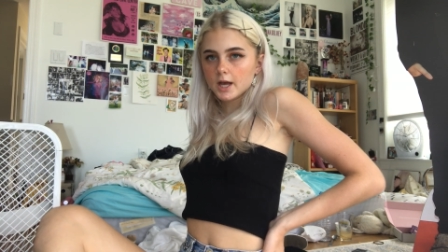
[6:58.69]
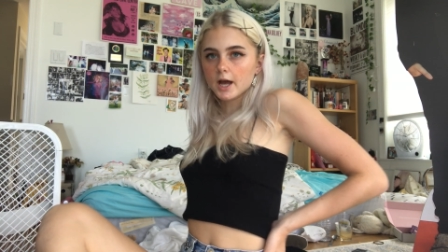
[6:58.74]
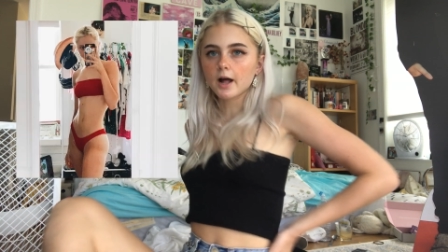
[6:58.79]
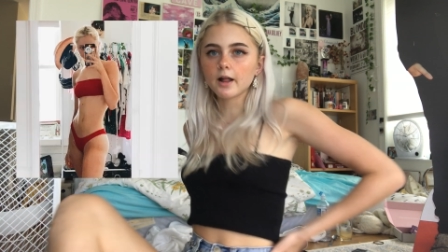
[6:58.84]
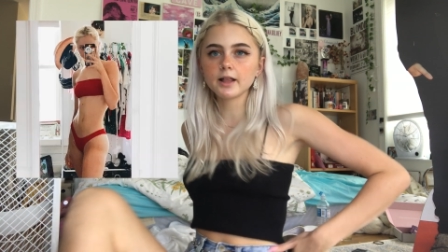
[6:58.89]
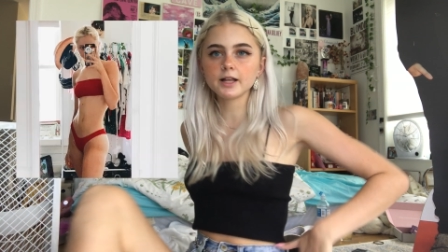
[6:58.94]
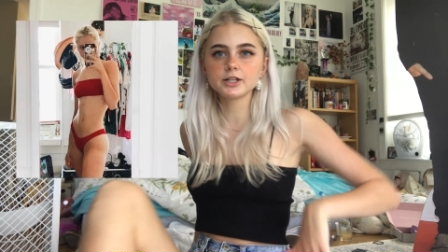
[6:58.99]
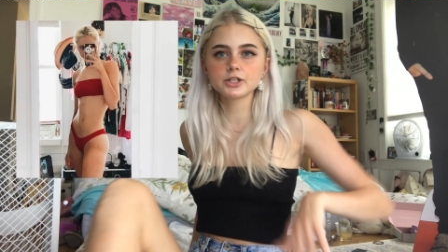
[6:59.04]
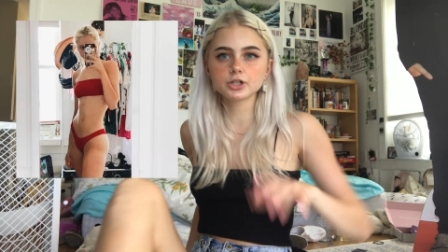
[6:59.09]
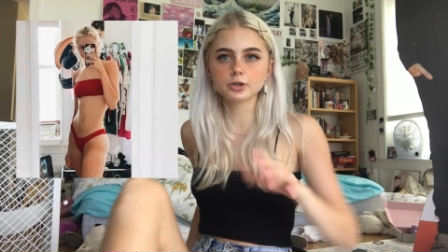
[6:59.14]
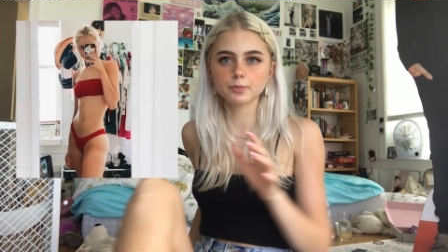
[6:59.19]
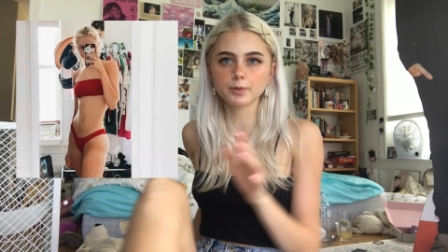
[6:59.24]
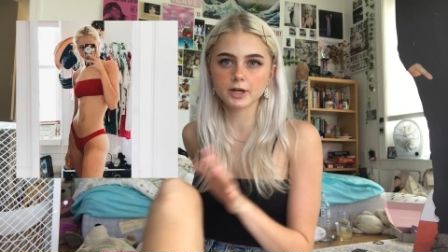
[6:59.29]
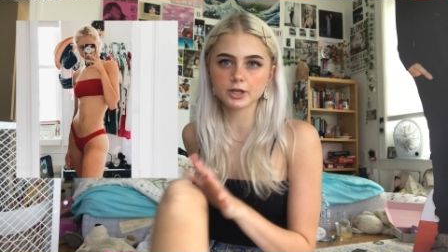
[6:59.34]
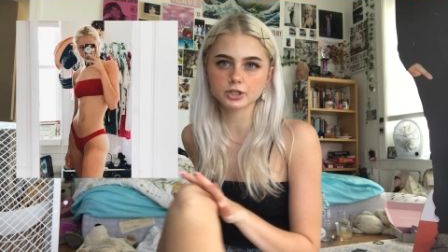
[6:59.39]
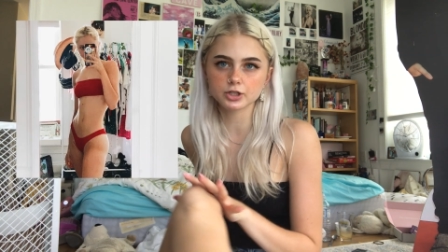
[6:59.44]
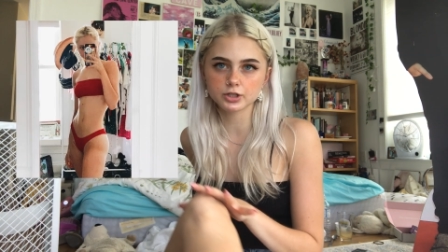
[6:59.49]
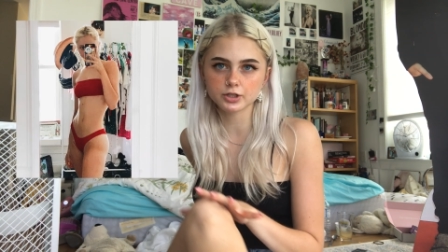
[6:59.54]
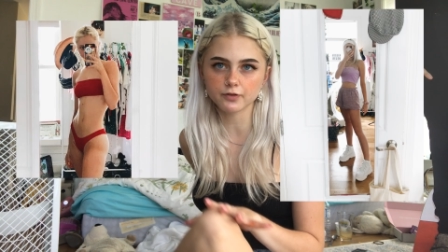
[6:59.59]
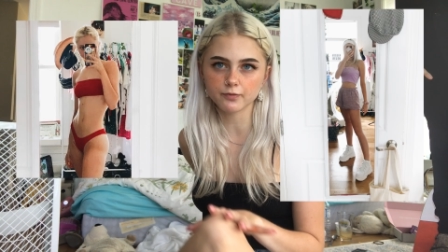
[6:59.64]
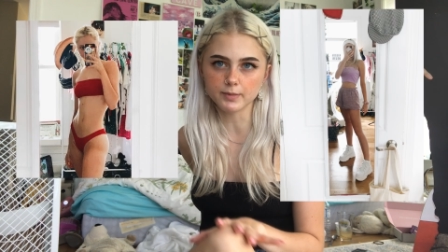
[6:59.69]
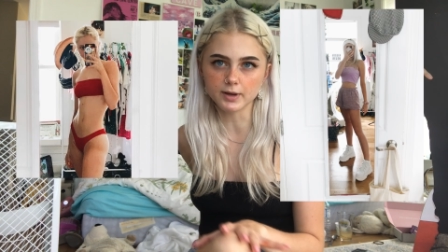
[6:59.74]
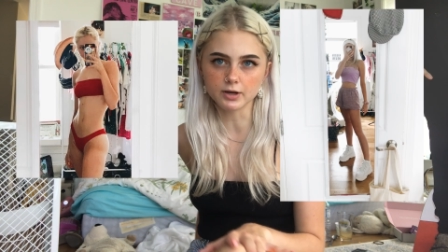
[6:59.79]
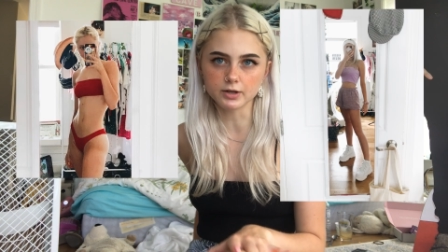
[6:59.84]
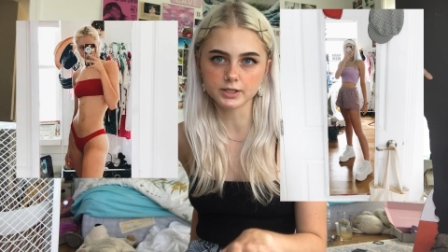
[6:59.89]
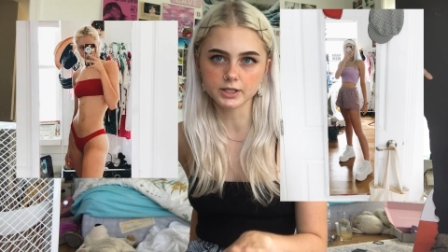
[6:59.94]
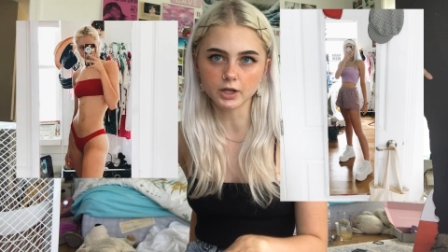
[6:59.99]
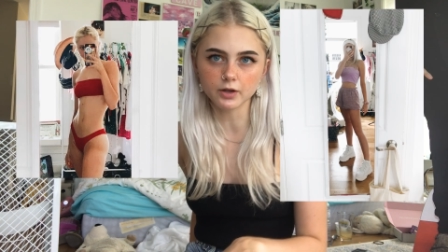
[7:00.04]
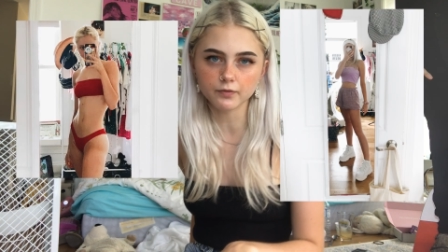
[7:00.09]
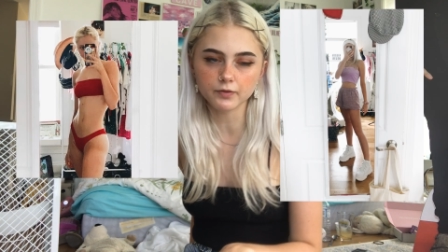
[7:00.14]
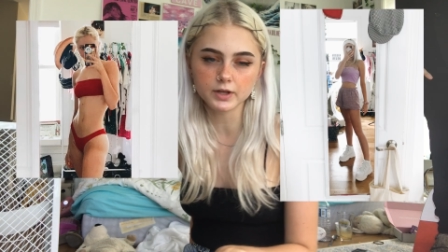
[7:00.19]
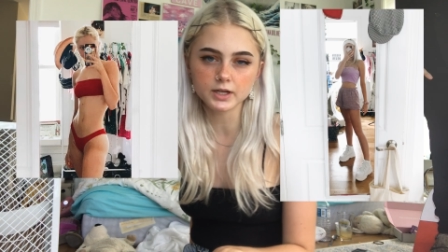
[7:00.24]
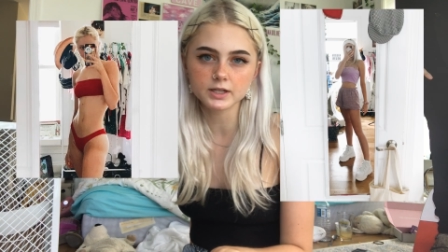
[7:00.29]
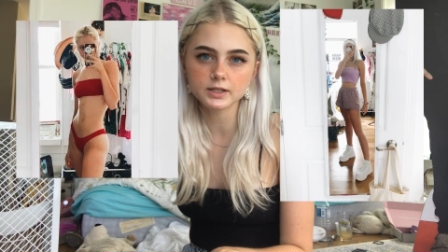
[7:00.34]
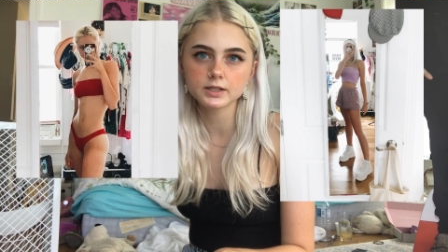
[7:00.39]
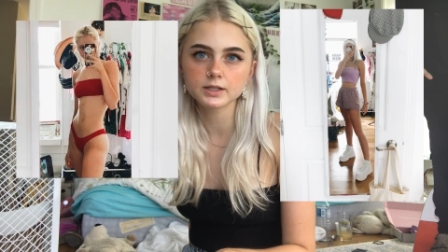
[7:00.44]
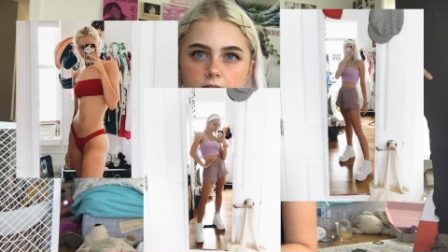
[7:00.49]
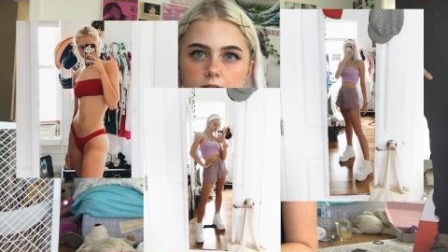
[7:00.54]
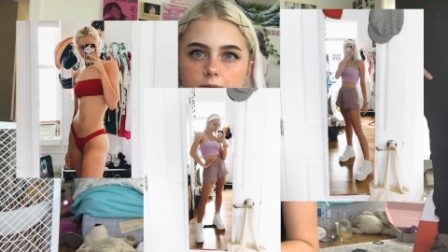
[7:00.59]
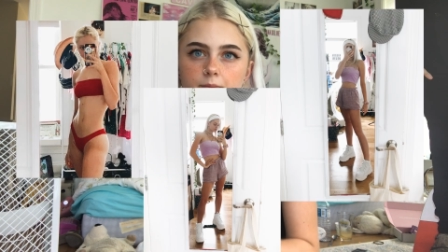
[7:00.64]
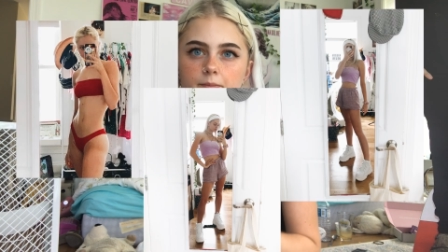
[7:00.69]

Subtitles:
I'll insert pictures of mirror selfies